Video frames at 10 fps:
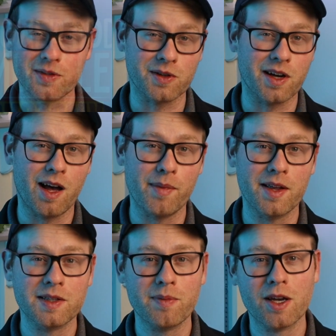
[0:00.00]
questions or
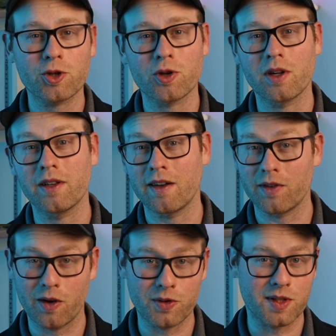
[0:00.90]
comments, make sure to leave
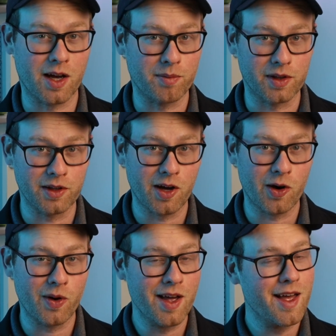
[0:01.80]
those down
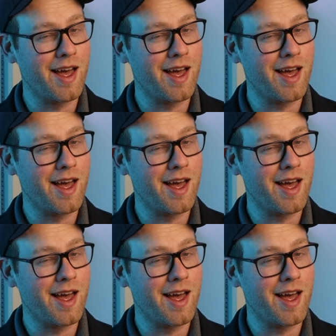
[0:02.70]
below.